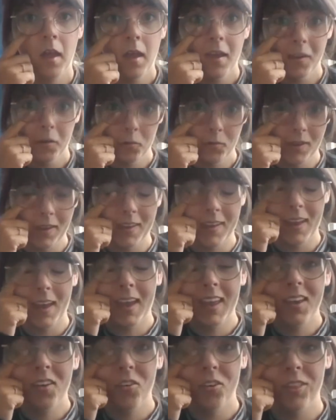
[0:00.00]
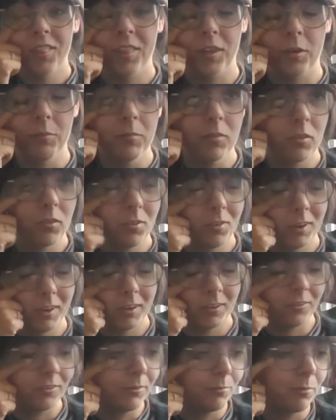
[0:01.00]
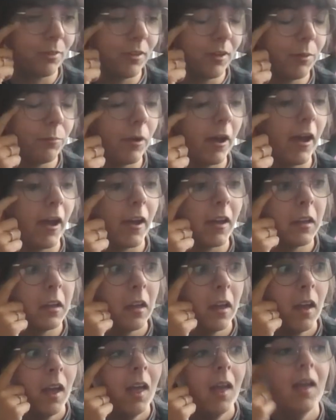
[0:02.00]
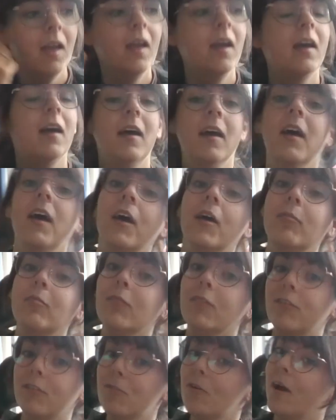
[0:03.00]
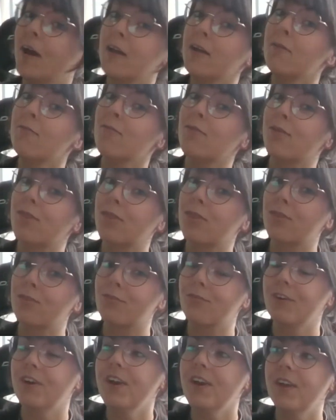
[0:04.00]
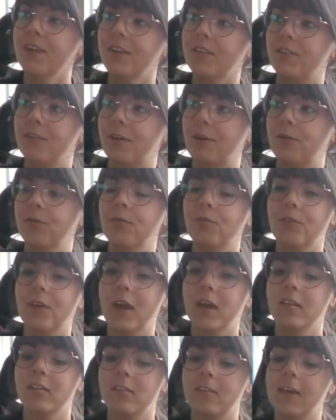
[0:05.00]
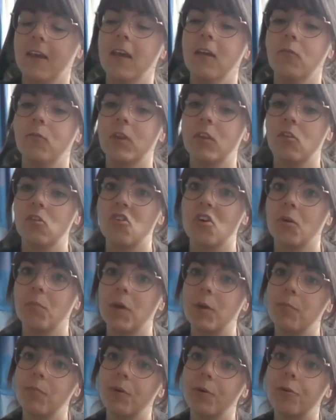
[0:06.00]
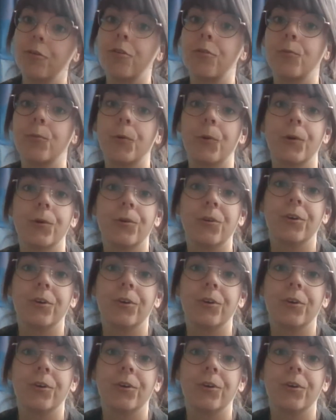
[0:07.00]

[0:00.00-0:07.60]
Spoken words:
Okay, I got them. Sorry, there's something in my eye. So I have 3 in total, I'd say, which are my most worn or